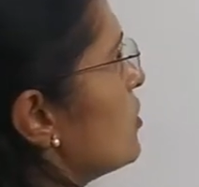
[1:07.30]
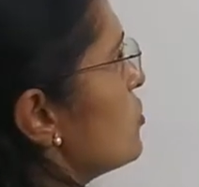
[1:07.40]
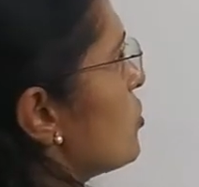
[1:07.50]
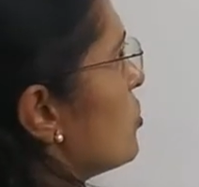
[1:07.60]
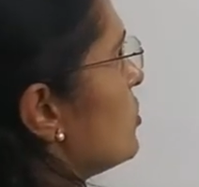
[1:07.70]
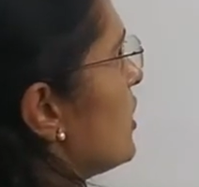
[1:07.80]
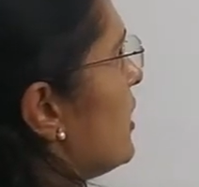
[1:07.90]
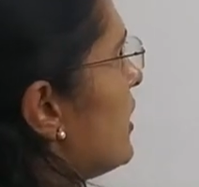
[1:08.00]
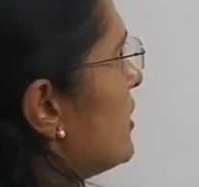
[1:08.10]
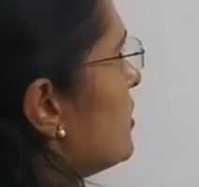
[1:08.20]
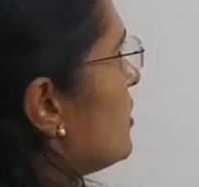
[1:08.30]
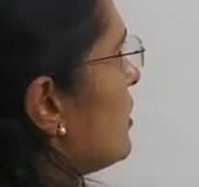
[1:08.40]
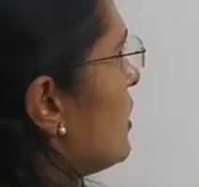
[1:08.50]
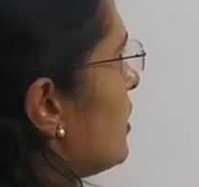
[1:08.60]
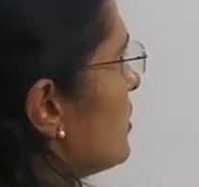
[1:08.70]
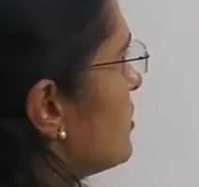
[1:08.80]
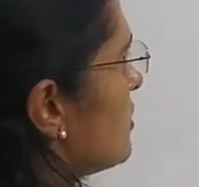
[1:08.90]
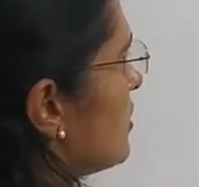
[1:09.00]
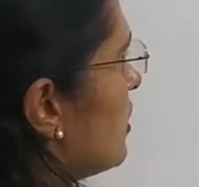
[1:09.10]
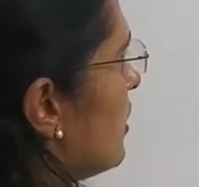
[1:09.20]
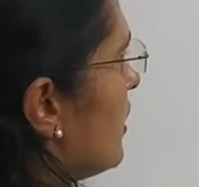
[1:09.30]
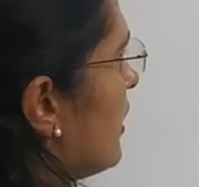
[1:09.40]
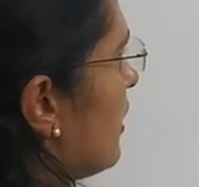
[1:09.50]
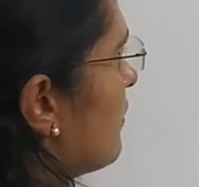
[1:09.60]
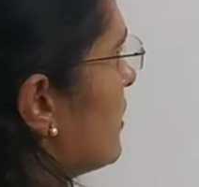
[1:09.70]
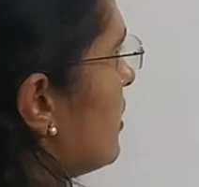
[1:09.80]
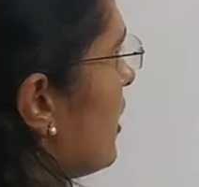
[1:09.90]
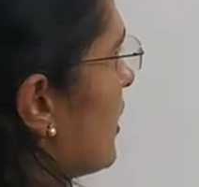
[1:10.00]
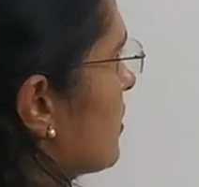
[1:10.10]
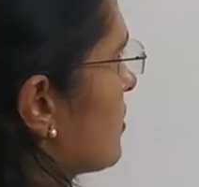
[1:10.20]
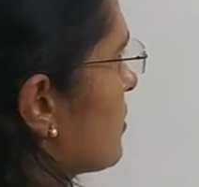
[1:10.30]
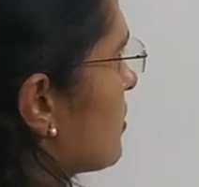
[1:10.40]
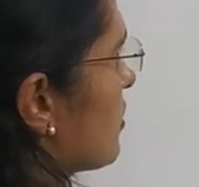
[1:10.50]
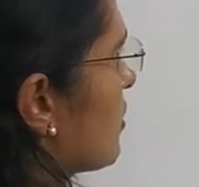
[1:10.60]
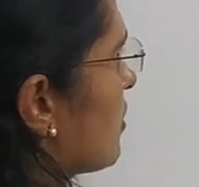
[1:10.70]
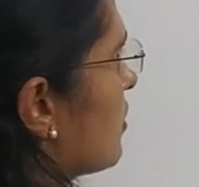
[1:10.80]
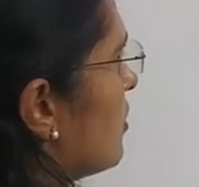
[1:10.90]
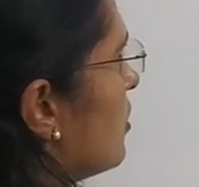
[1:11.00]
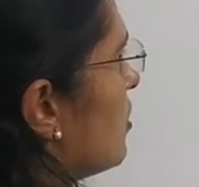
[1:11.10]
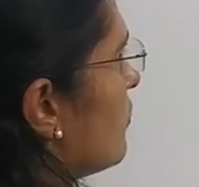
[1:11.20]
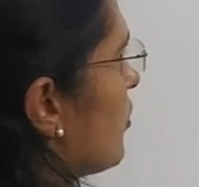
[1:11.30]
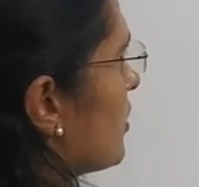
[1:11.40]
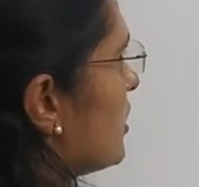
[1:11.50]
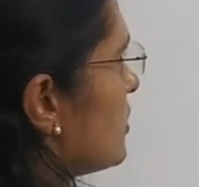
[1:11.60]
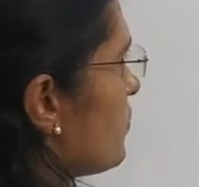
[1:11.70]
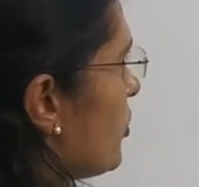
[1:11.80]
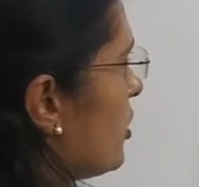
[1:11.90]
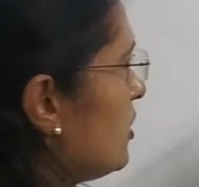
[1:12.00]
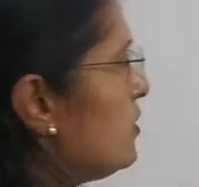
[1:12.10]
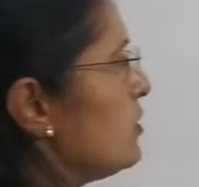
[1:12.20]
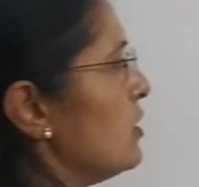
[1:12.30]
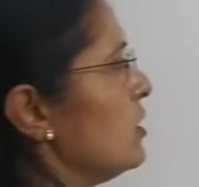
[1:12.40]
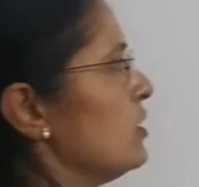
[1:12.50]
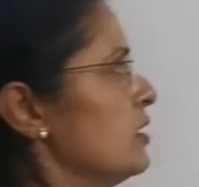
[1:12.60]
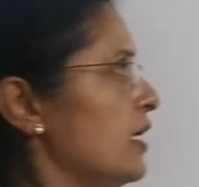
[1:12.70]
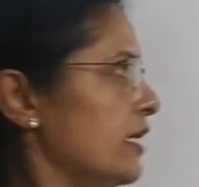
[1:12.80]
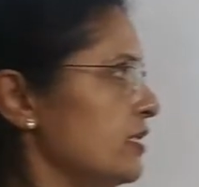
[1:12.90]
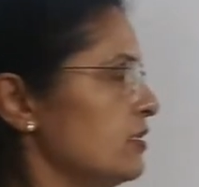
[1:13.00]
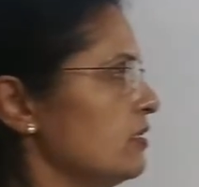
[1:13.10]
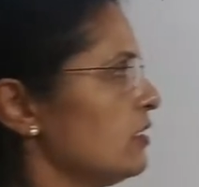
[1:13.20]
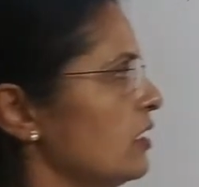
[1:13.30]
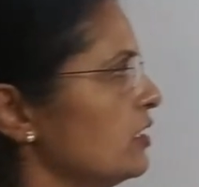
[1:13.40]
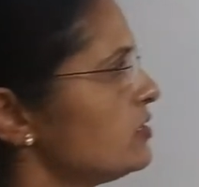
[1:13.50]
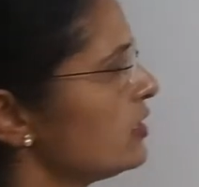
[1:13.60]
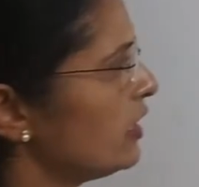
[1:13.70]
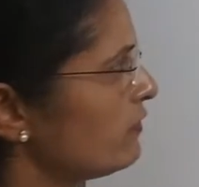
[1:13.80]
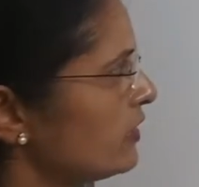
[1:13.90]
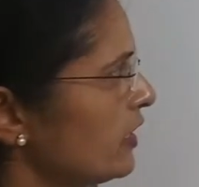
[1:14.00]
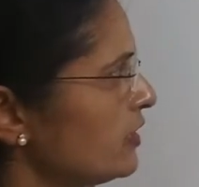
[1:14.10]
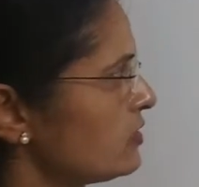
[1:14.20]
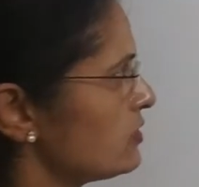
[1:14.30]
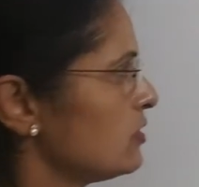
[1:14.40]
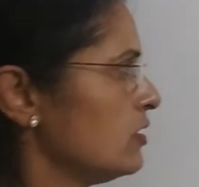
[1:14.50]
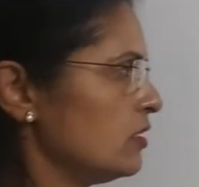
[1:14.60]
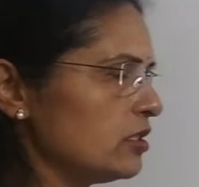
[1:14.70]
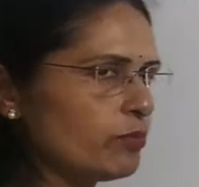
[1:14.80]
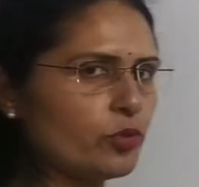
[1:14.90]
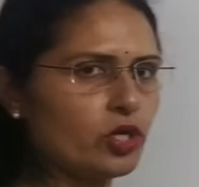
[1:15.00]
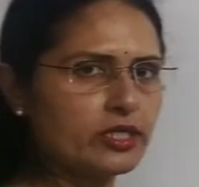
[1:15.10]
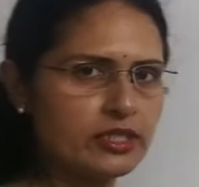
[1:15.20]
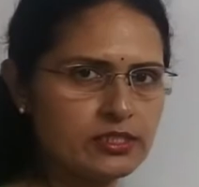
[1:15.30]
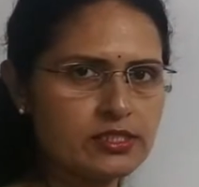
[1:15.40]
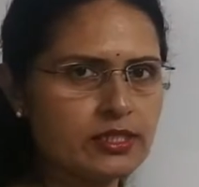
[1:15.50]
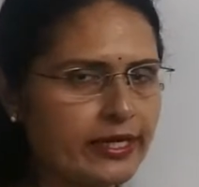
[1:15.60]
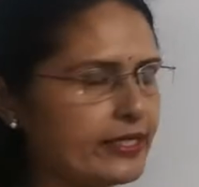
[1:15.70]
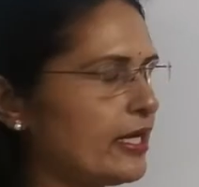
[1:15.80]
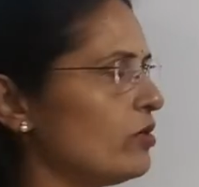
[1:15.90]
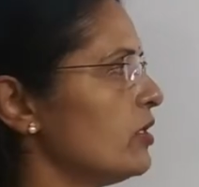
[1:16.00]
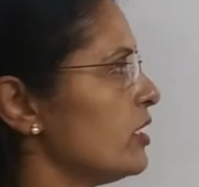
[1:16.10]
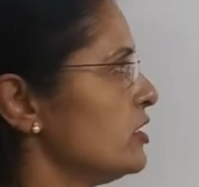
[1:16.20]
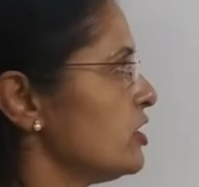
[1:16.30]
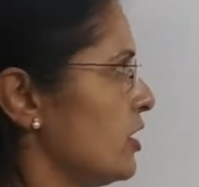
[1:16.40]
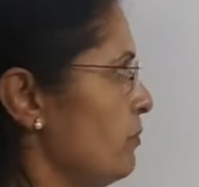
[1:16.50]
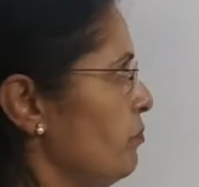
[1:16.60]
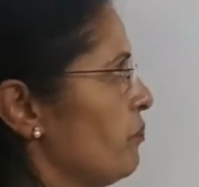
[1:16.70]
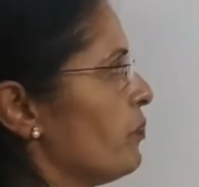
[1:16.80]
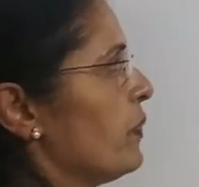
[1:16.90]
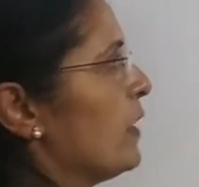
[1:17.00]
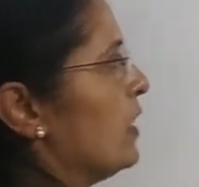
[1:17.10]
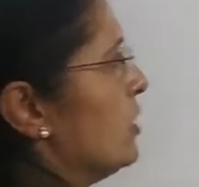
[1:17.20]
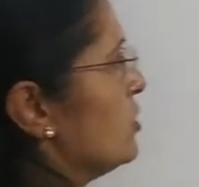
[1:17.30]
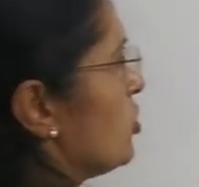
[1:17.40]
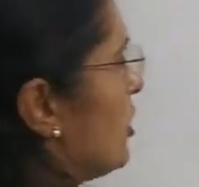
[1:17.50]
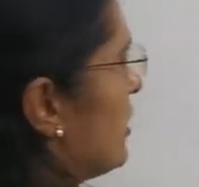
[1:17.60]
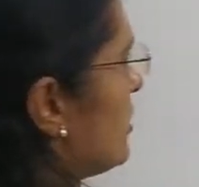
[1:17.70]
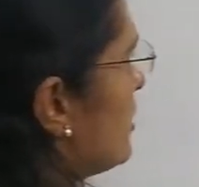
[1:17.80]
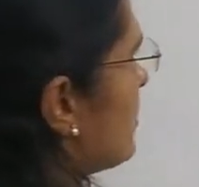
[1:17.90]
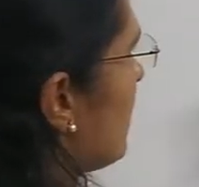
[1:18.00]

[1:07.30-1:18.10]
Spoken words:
So the length is 11x. For this plot, the length is 11x. The plot is rectangular in shape. So length is